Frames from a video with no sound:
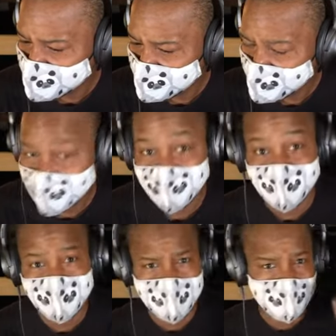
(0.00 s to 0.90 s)
When
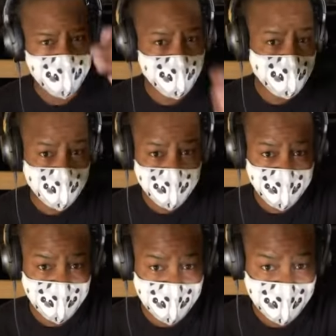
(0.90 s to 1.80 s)
the
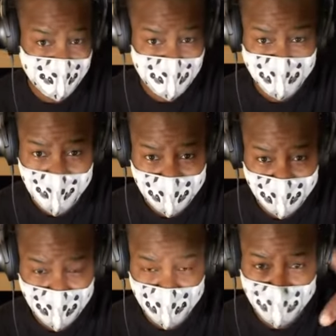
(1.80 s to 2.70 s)

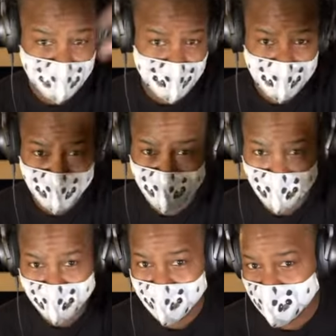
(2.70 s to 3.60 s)
Ebola
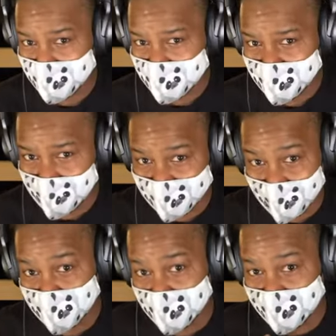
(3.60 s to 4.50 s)
broke out at
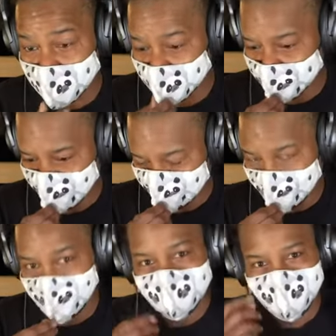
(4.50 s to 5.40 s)
that point, yeah.